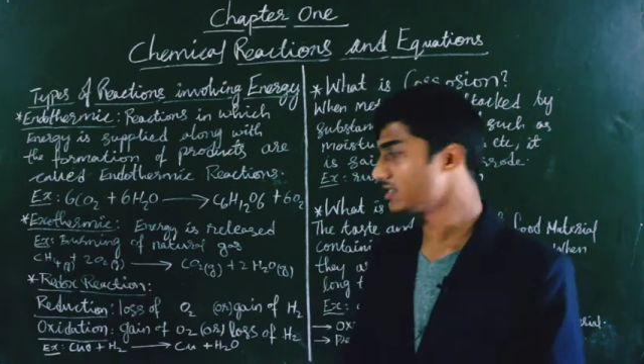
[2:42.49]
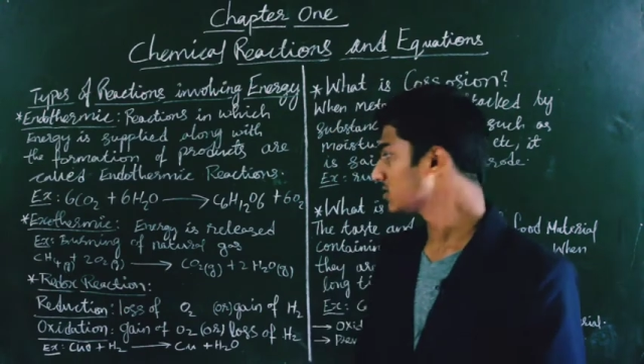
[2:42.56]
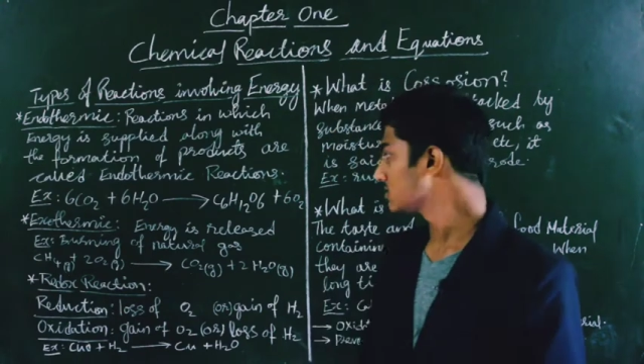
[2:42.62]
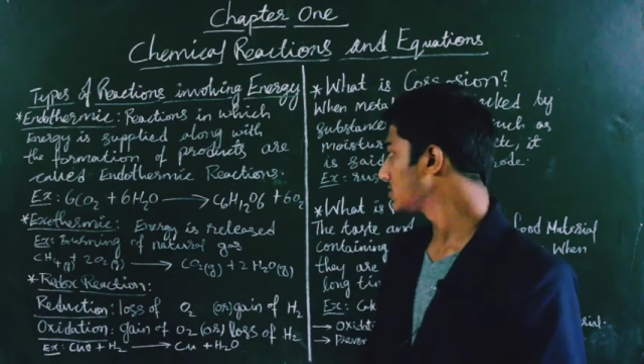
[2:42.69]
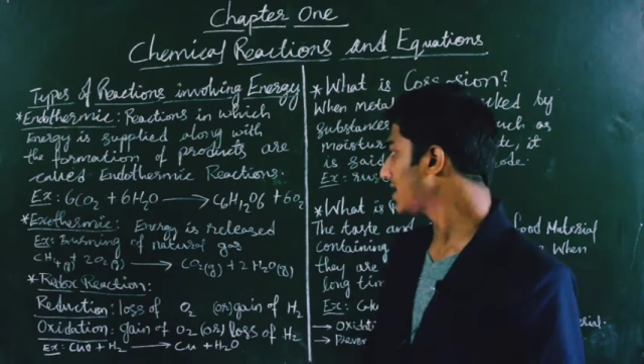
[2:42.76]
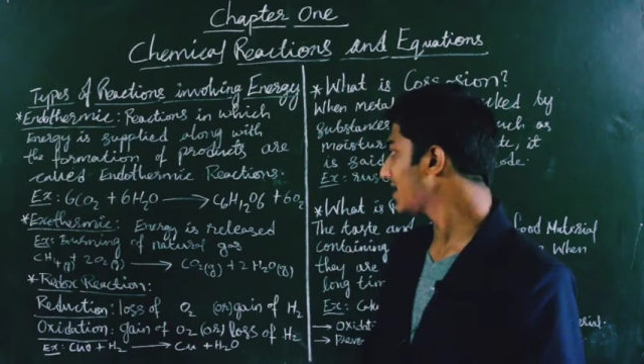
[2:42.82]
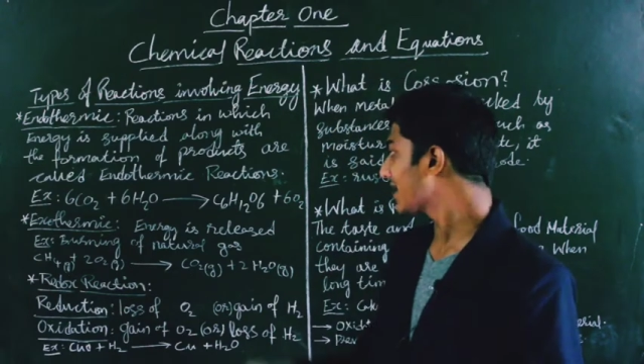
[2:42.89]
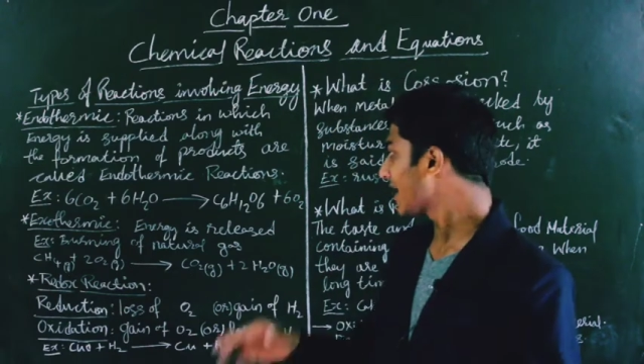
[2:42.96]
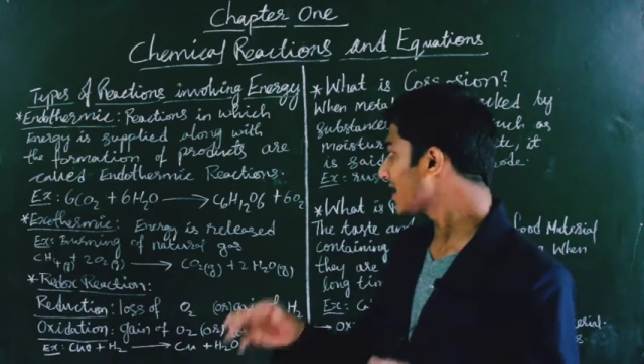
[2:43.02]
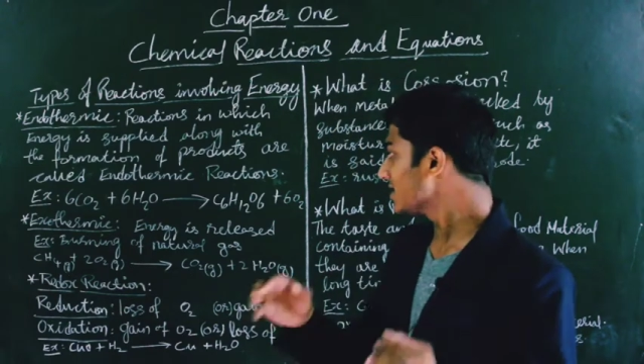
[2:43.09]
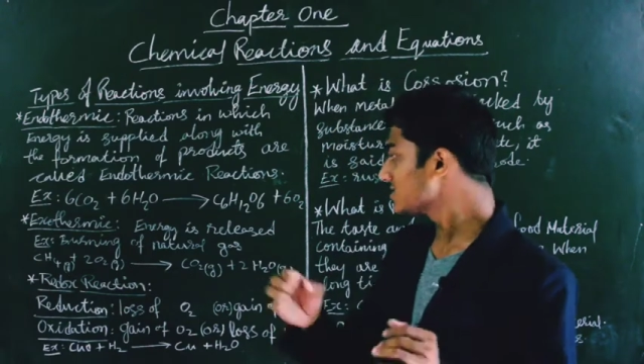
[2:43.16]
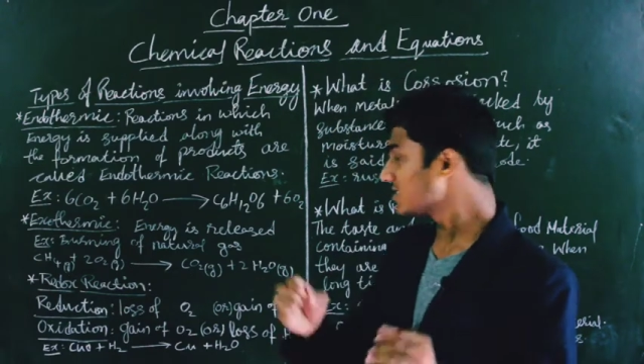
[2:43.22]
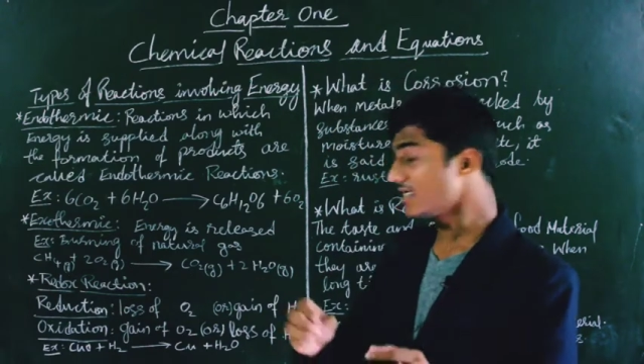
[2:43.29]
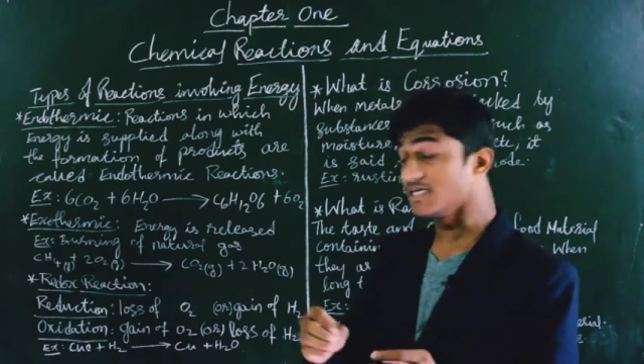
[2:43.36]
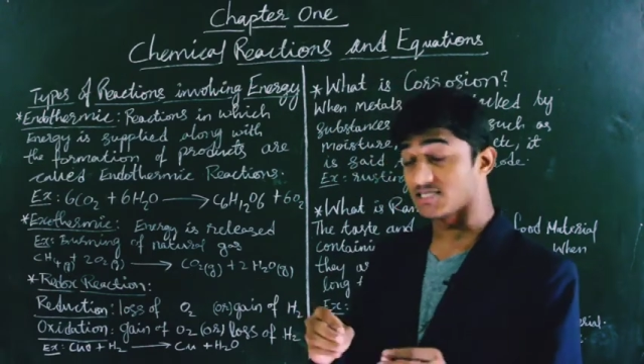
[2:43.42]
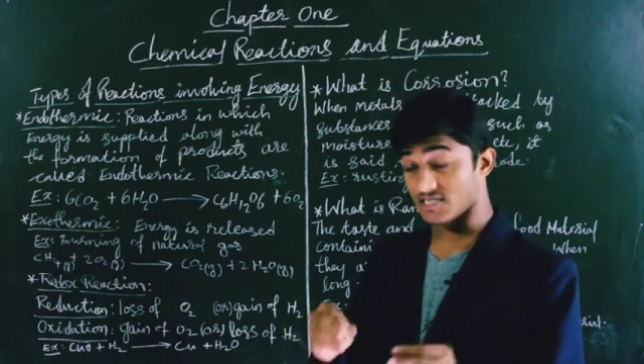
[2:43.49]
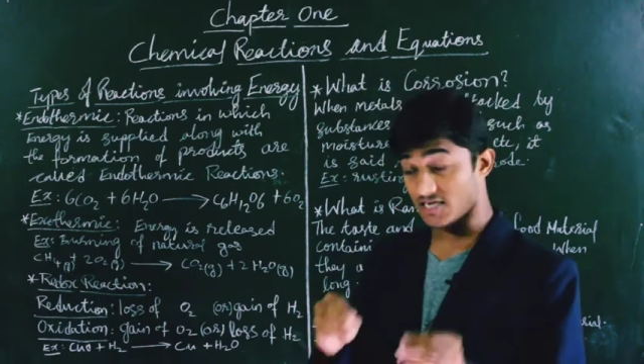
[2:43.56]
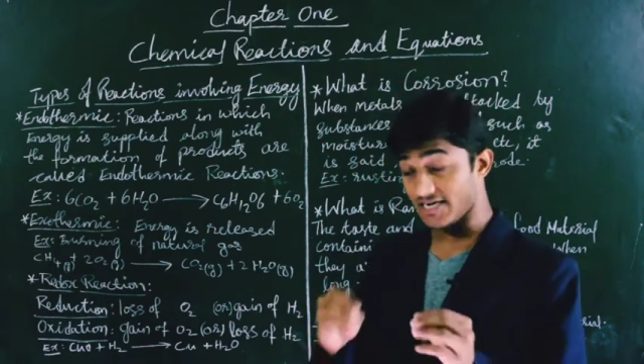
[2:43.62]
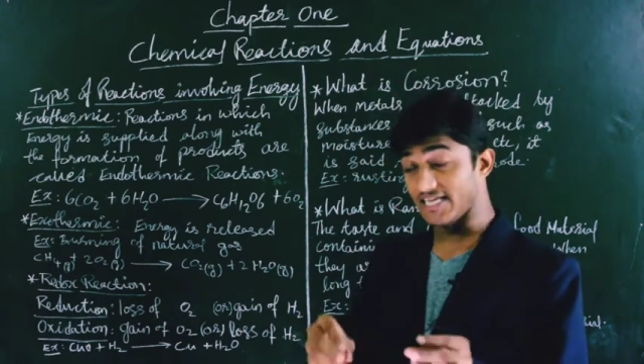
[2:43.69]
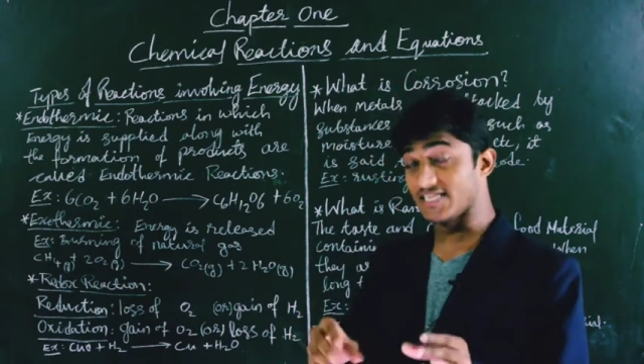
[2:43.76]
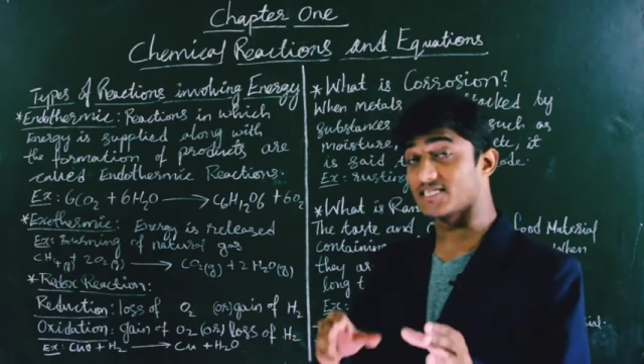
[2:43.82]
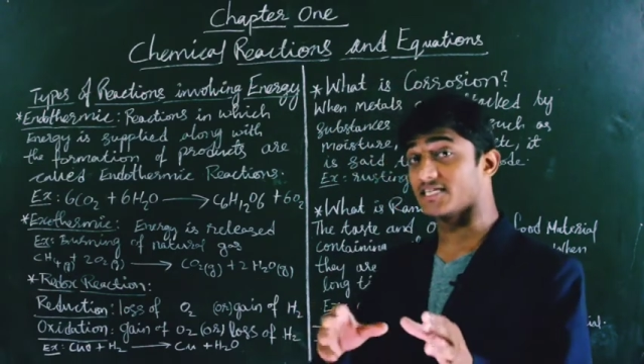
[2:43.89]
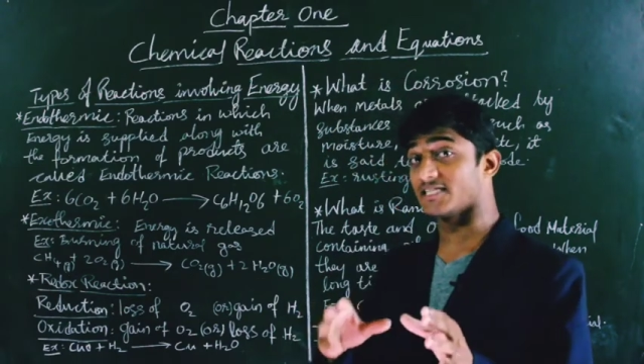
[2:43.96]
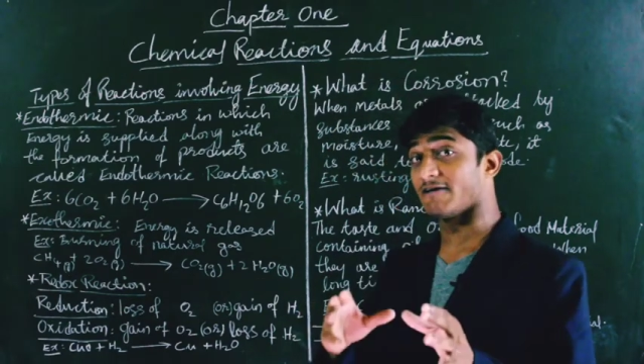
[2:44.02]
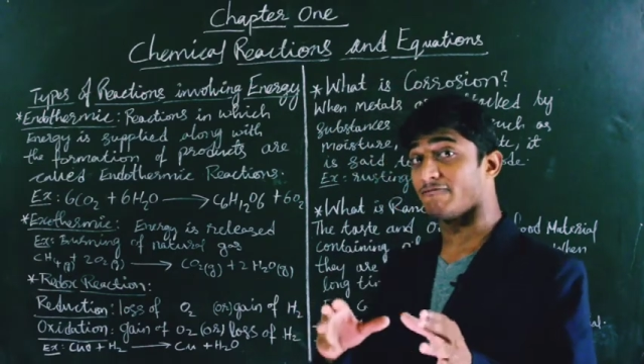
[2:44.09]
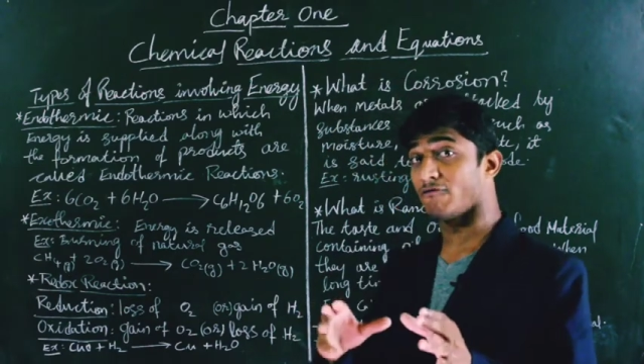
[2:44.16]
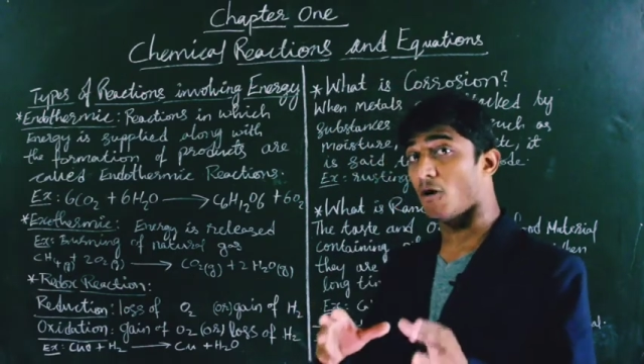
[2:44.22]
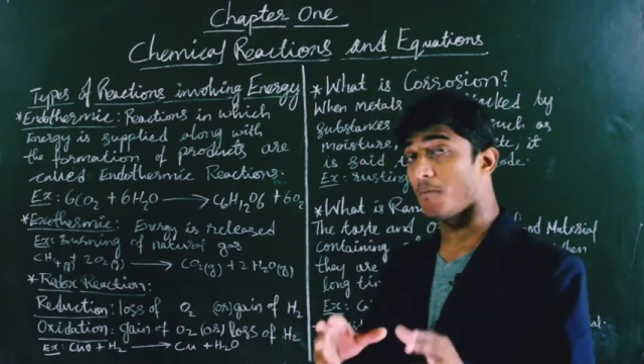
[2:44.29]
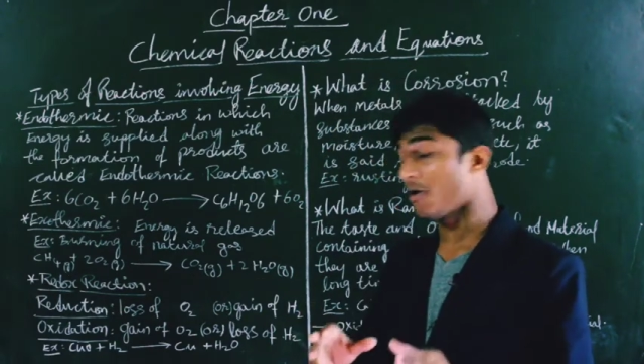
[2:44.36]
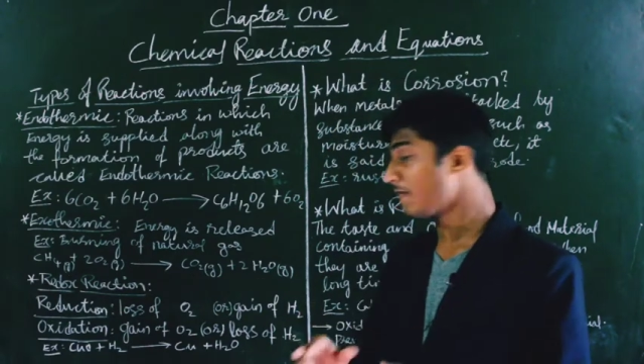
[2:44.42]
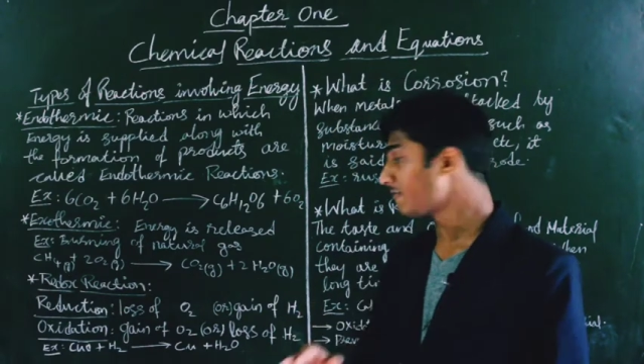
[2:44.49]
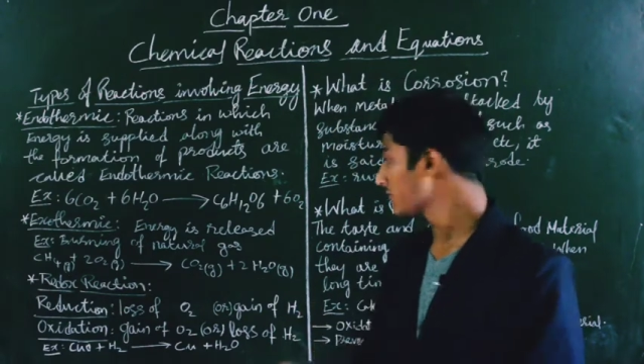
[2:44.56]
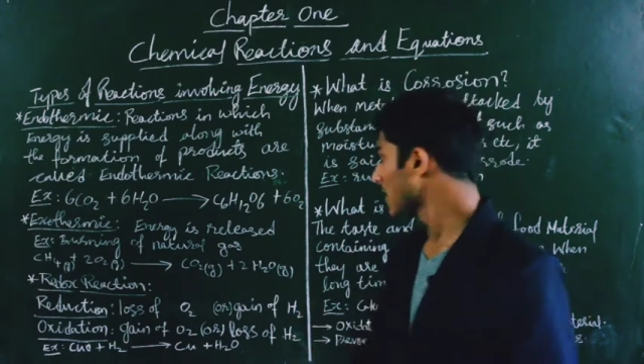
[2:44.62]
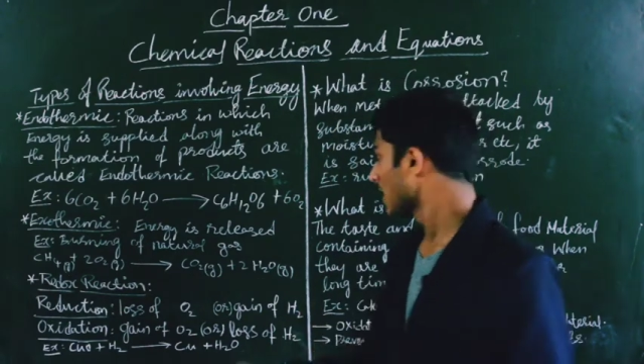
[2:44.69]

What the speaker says: That energy is released in the form of